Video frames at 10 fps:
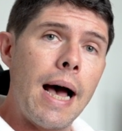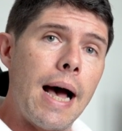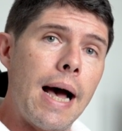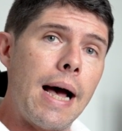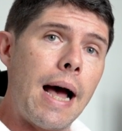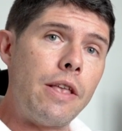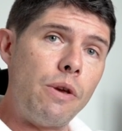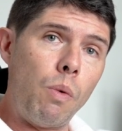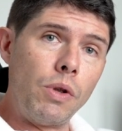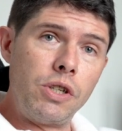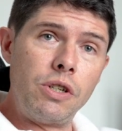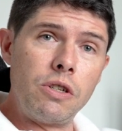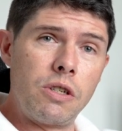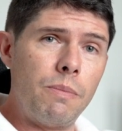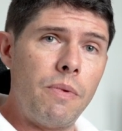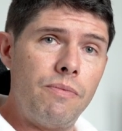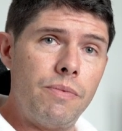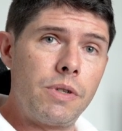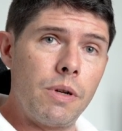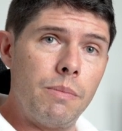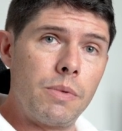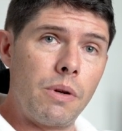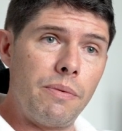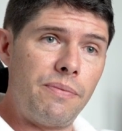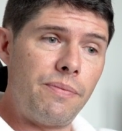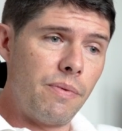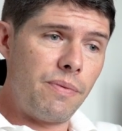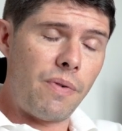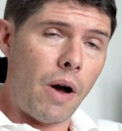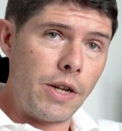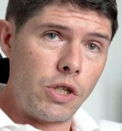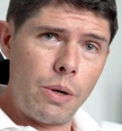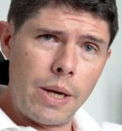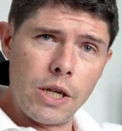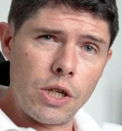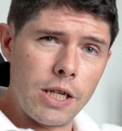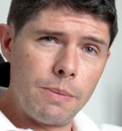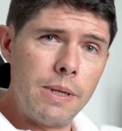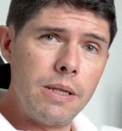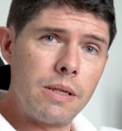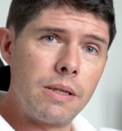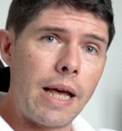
and you want to do some sort of fine-tuning adjustments,